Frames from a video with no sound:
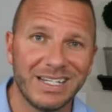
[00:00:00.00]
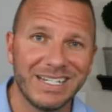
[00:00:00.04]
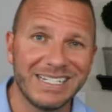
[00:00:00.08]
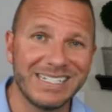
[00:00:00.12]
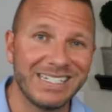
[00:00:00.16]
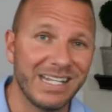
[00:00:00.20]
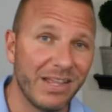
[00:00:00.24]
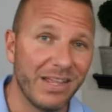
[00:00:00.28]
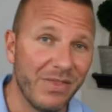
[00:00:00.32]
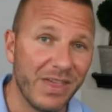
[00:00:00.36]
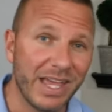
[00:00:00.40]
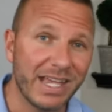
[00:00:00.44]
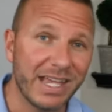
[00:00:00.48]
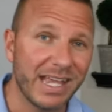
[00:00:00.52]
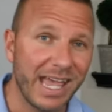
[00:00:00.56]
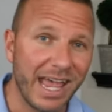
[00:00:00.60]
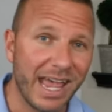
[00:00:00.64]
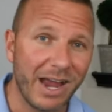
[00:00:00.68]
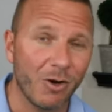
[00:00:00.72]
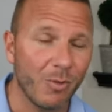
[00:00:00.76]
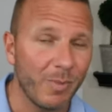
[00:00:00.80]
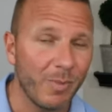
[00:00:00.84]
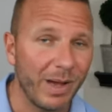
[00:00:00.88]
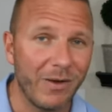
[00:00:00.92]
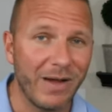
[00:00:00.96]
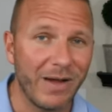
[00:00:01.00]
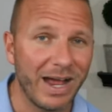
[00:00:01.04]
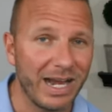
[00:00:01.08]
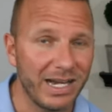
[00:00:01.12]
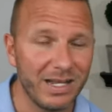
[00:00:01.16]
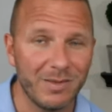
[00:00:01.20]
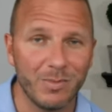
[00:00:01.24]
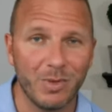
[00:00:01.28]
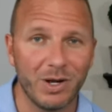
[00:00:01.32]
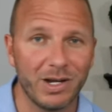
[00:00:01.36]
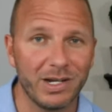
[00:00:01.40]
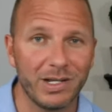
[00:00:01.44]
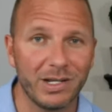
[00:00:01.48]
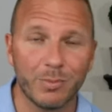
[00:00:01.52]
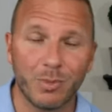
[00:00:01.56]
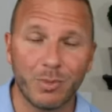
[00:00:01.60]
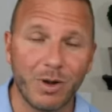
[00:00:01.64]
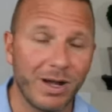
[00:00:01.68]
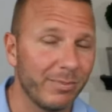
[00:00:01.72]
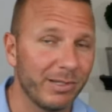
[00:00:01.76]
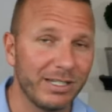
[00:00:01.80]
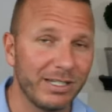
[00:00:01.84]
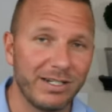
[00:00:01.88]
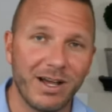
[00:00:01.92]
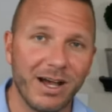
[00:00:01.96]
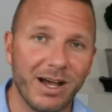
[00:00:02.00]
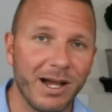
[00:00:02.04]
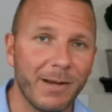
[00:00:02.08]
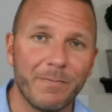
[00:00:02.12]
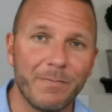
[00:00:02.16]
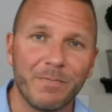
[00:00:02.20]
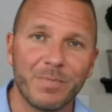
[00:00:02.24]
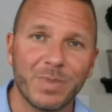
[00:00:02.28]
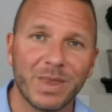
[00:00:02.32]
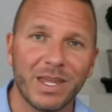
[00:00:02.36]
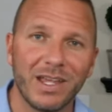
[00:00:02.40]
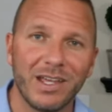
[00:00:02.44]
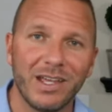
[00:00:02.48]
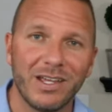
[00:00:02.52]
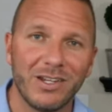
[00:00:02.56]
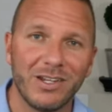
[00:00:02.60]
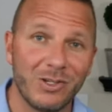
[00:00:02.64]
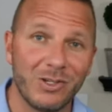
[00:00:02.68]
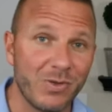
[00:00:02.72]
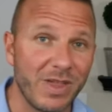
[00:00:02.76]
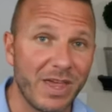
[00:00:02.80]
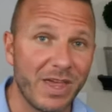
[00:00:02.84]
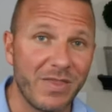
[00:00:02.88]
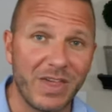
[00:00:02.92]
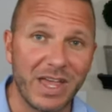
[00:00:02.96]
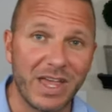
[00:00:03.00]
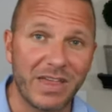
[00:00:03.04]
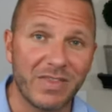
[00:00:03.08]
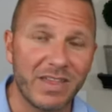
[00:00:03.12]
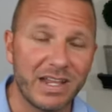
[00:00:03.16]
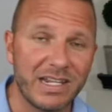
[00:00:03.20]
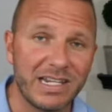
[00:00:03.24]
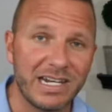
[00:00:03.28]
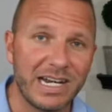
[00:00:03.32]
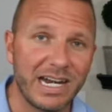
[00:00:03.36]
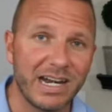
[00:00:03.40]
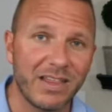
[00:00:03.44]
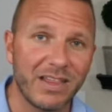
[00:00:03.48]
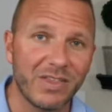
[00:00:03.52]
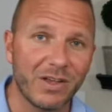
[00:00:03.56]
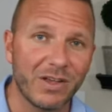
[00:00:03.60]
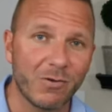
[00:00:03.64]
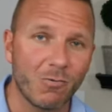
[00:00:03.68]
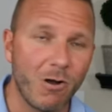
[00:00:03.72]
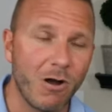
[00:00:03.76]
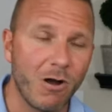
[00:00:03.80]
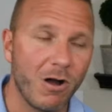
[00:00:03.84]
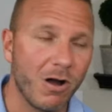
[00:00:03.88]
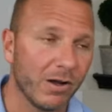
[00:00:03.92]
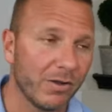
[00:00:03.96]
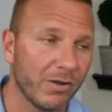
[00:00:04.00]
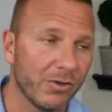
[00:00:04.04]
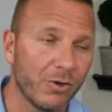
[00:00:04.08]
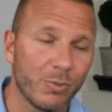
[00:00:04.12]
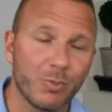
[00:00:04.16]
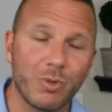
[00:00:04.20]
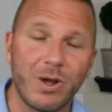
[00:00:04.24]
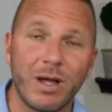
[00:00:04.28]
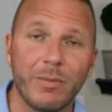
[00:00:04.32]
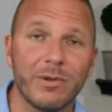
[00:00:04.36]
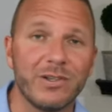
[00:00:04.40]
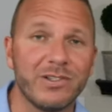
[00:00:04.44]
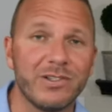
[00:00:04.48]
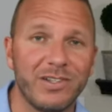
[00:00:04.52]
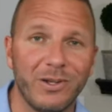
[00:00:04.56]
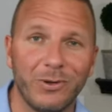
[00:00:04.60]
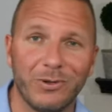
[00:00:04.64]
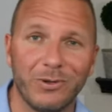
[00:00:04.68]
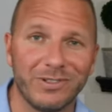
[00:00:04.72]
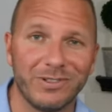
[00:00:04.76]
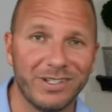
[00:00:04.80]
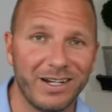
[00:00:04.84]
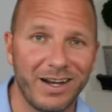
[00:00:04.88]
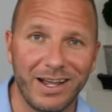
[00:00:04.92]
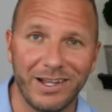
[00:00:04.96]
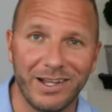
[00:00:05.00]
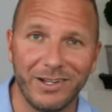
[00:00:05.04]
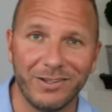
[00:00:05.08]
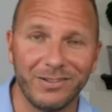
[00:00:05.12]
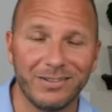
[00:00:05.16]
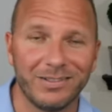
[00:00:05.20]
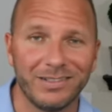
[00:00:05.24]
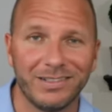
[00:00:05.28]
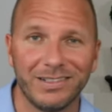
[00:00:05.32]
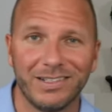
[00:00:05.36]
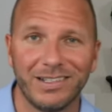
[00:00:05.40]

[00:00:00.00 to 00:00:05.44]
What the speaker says: Did they care about anybody? Probably not. Do they think they did anything wrong? They're probably still in denial.